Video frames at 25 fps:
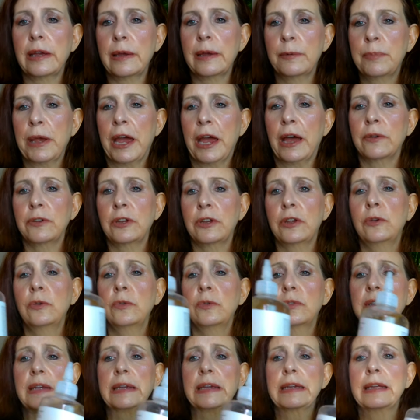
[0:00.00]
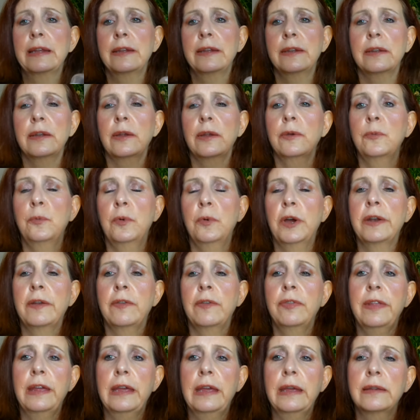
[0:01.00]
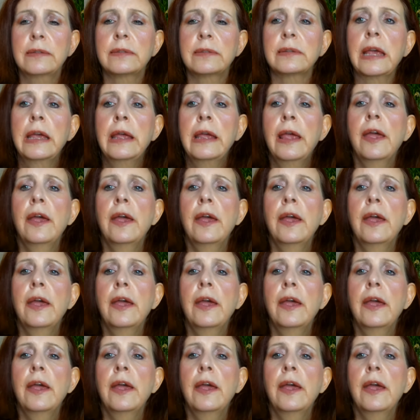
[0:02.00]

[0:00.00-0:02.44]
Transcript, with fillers: about using one of these,